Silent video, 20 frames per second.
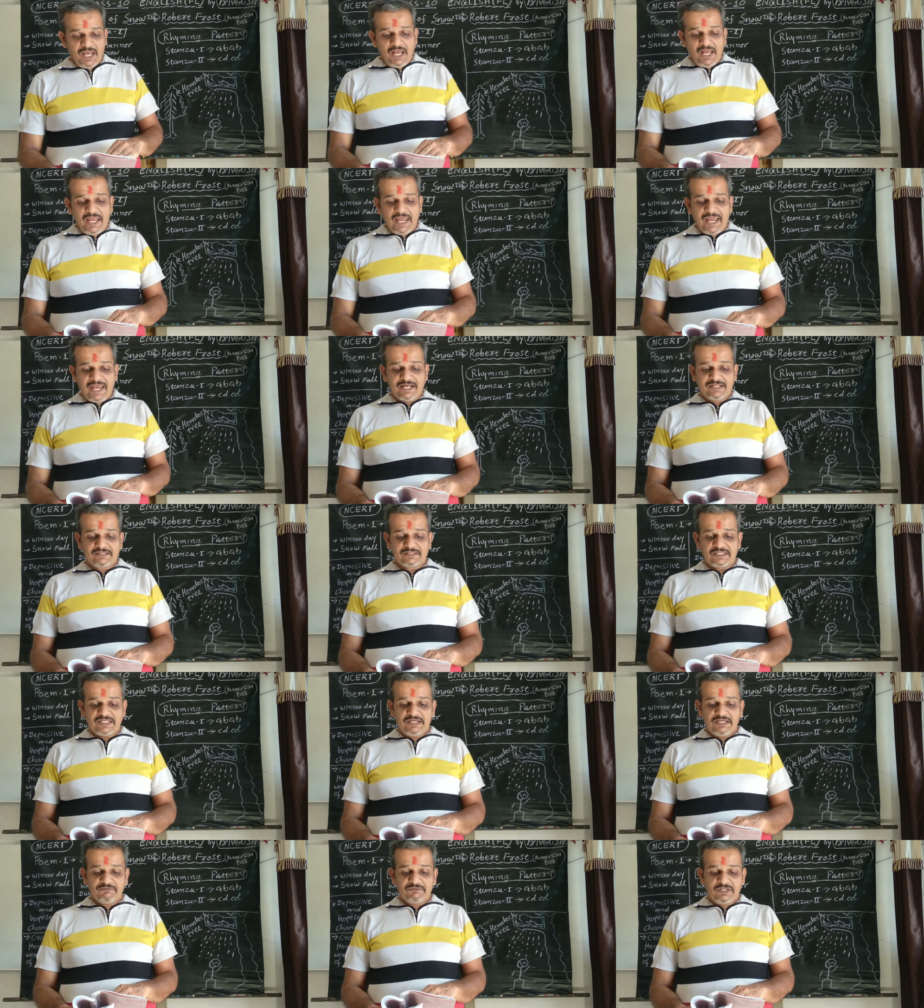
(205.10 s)
He
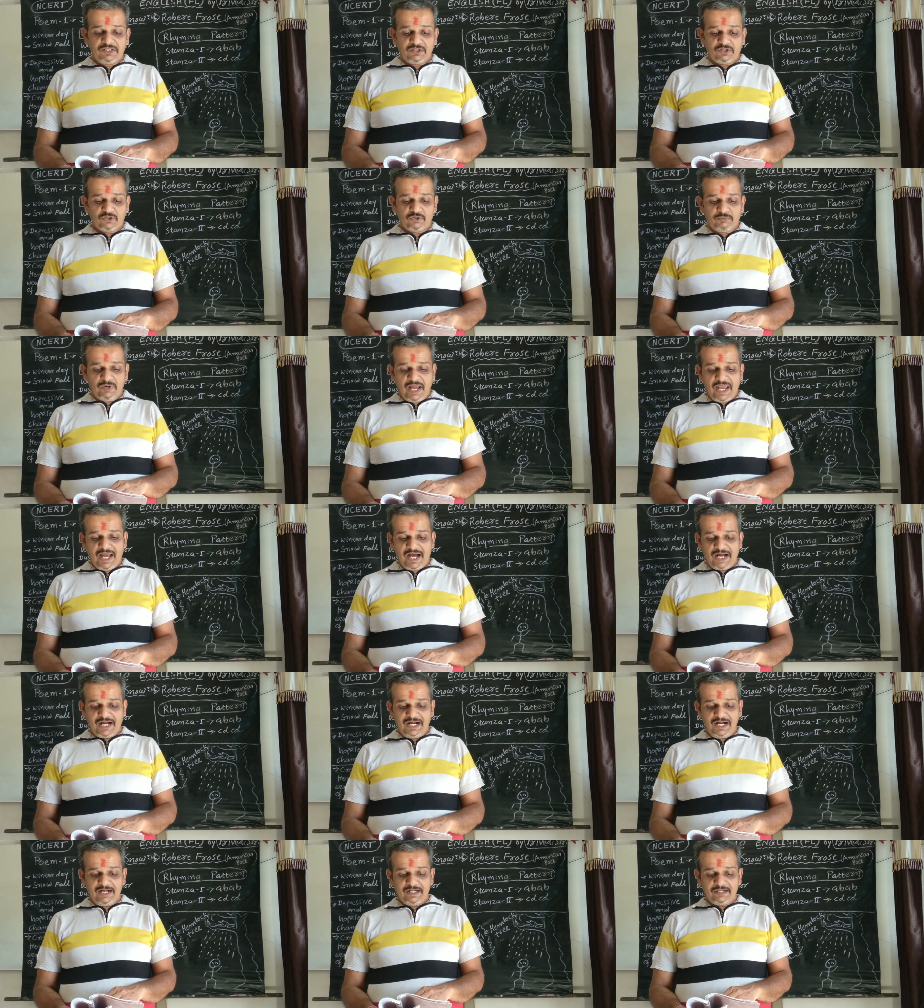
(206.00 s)
has given to my
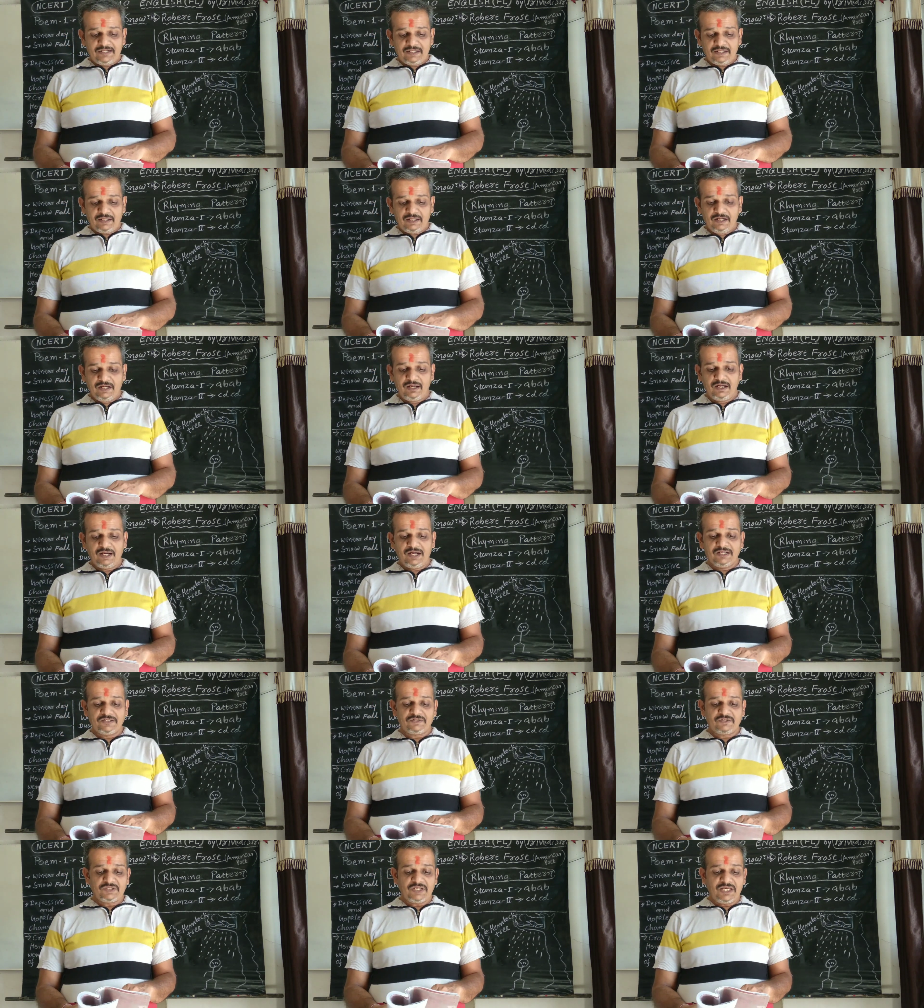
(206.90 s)
heart
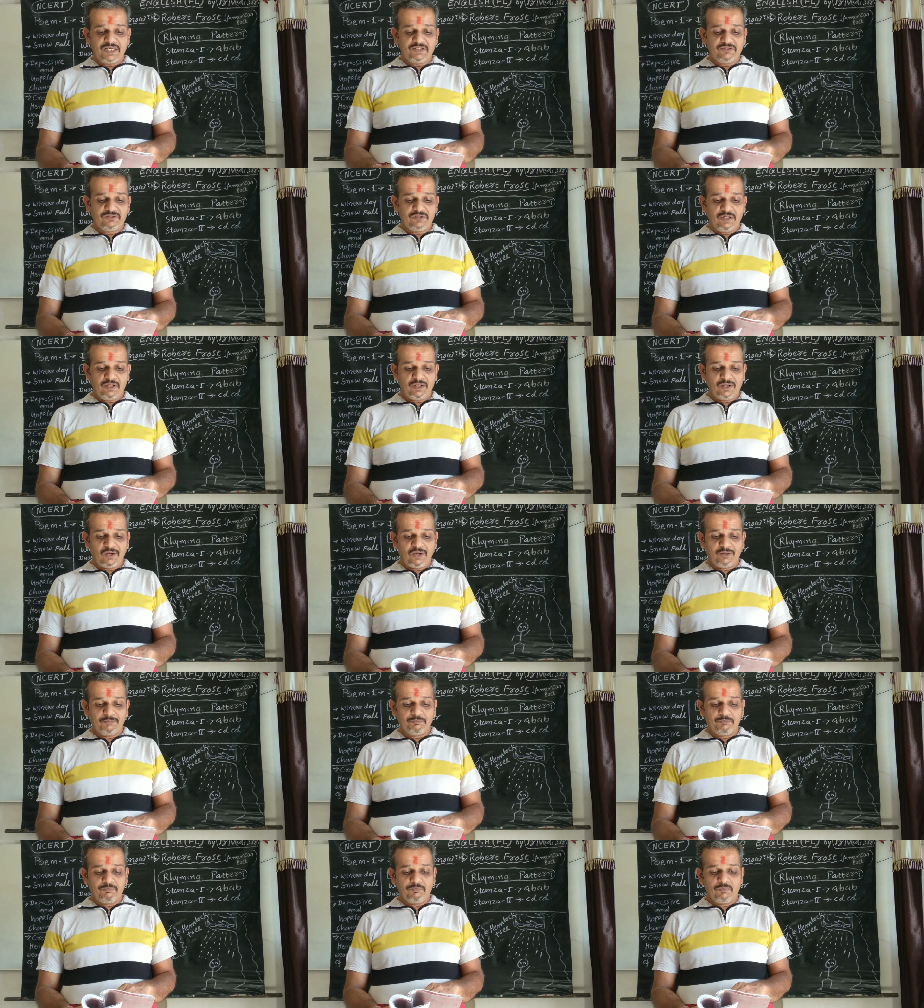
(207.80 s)
a change
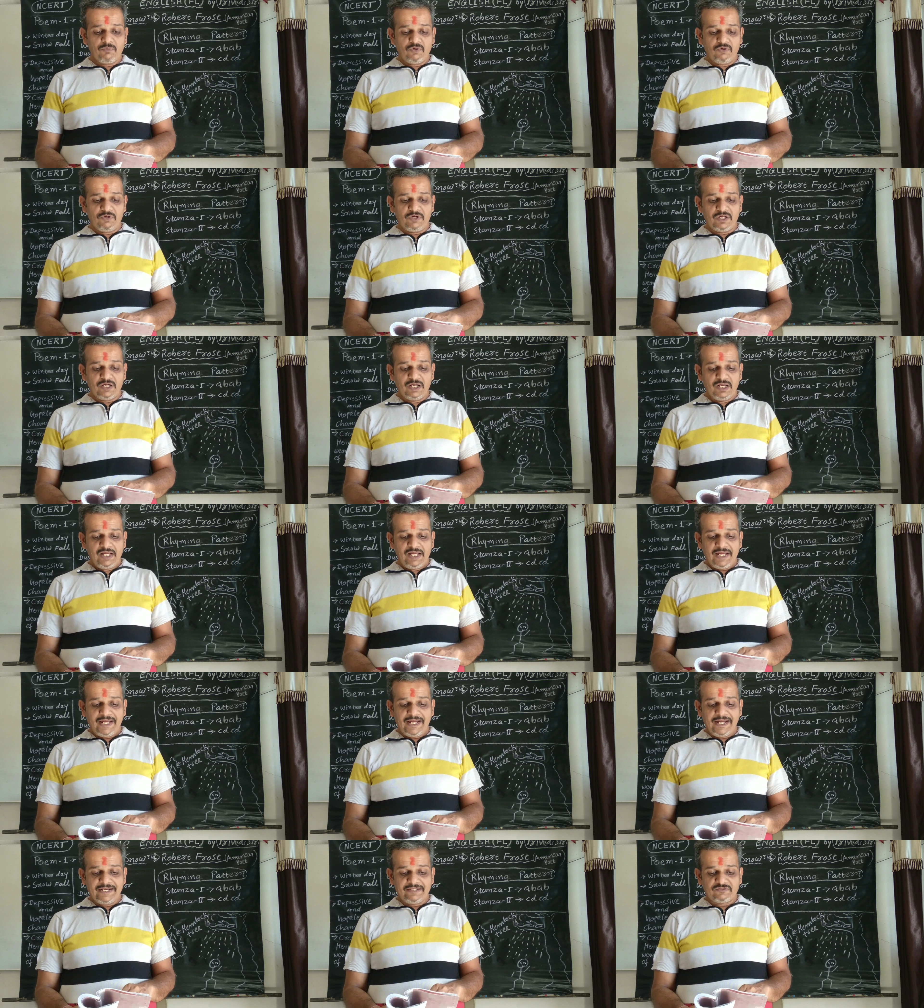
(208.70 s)
of mood
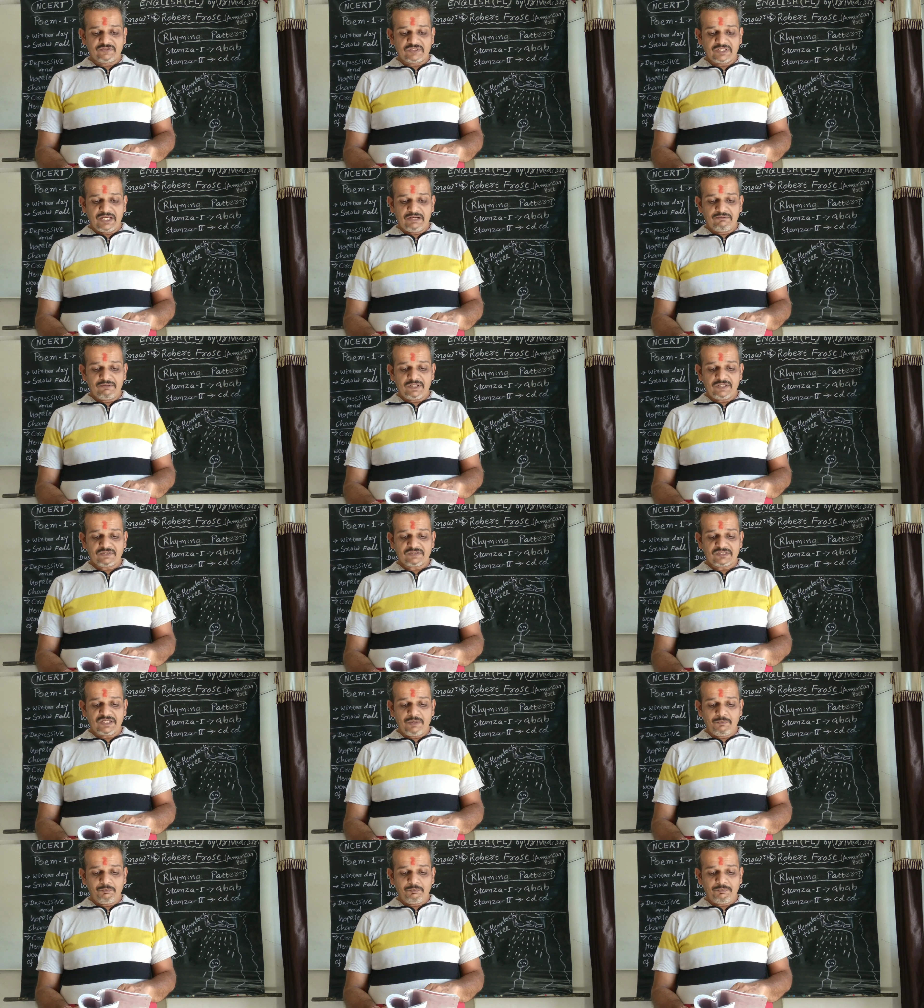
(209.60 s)
and saved
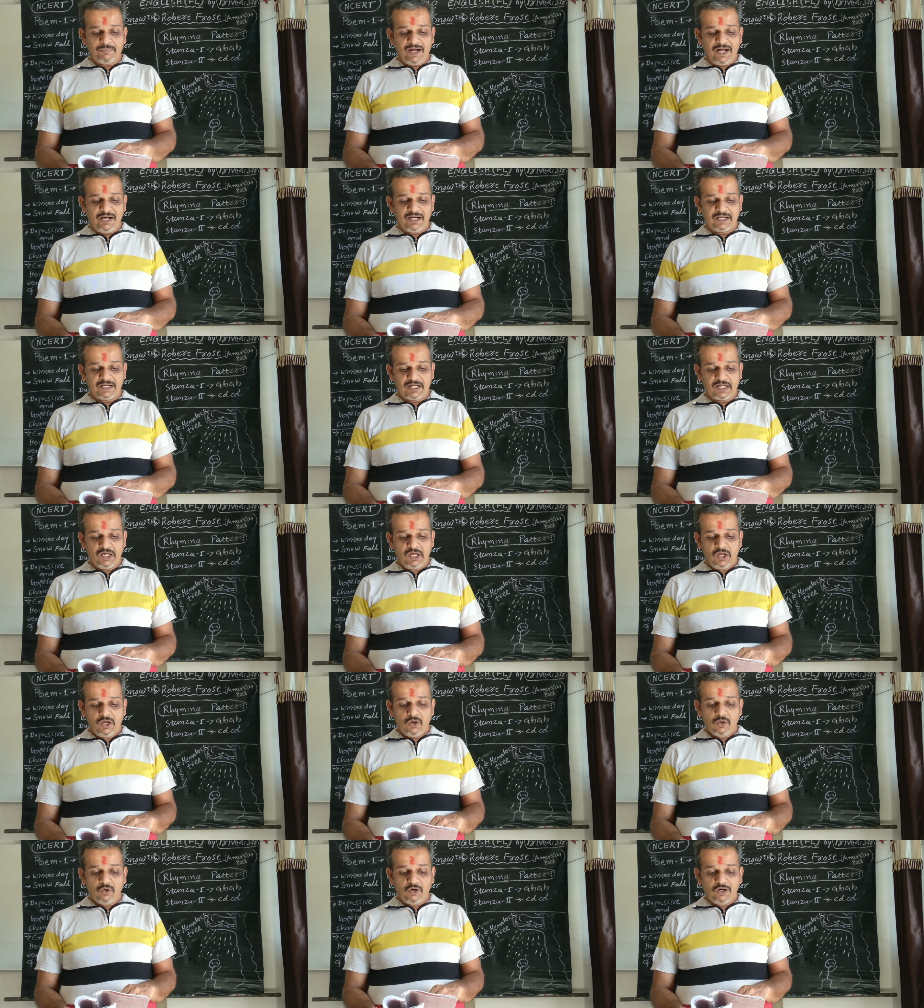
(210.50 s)
some part
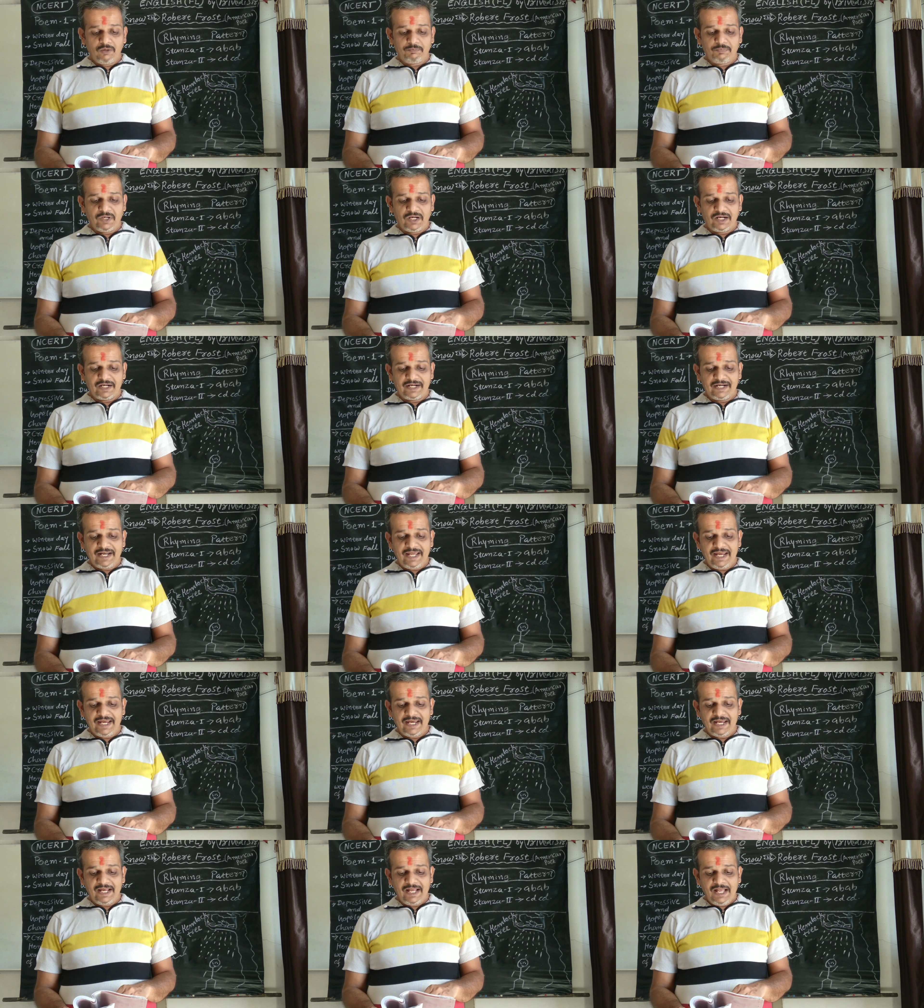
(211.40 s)
of a
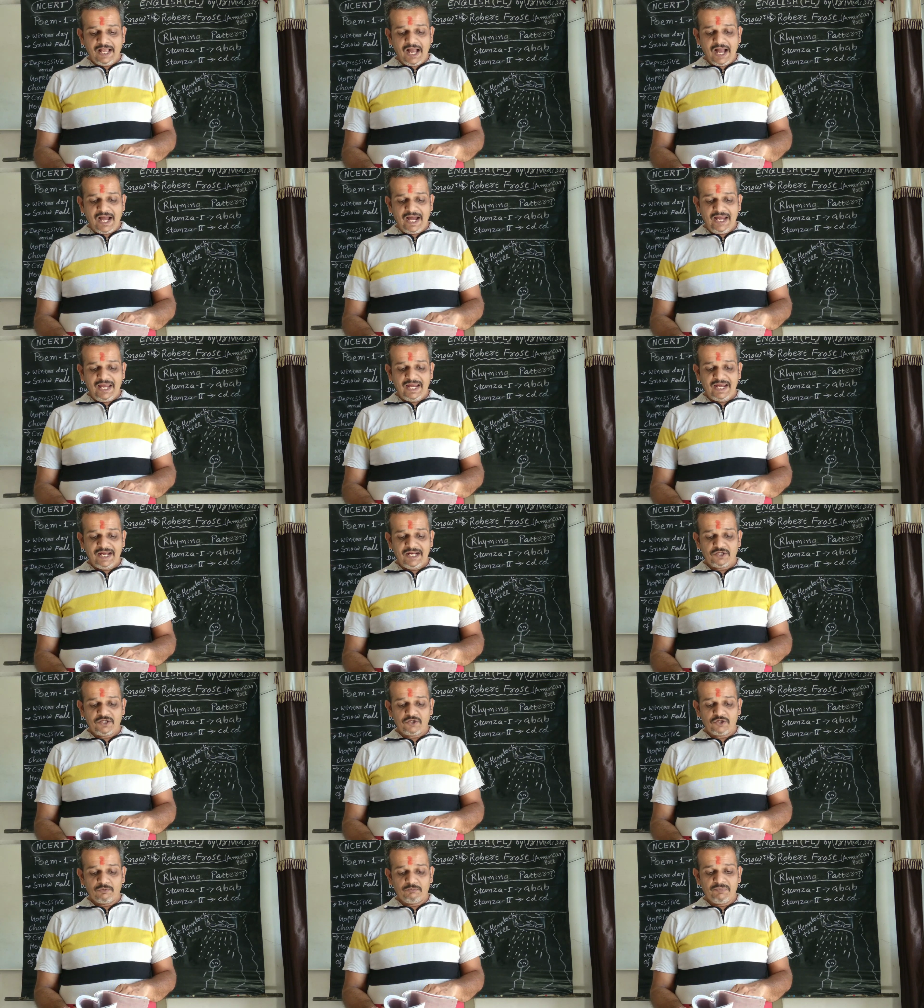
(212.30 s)
day I
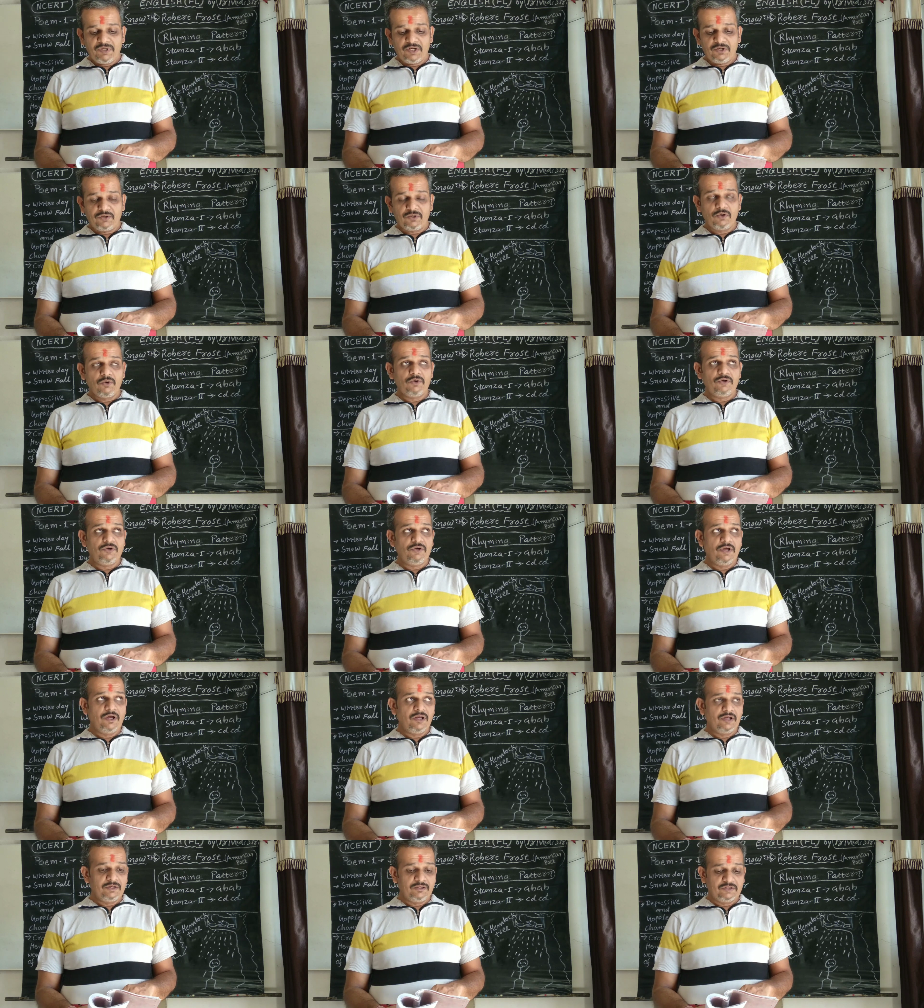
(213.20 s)
had to be
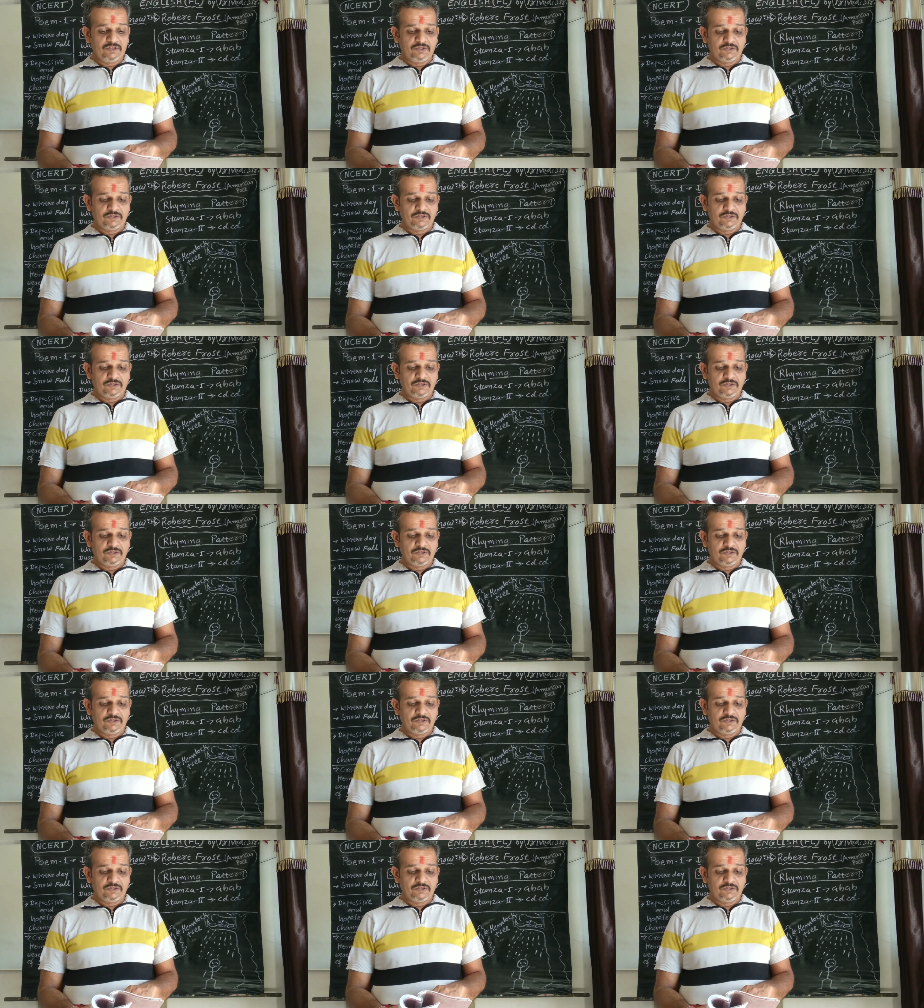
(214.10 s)
rude.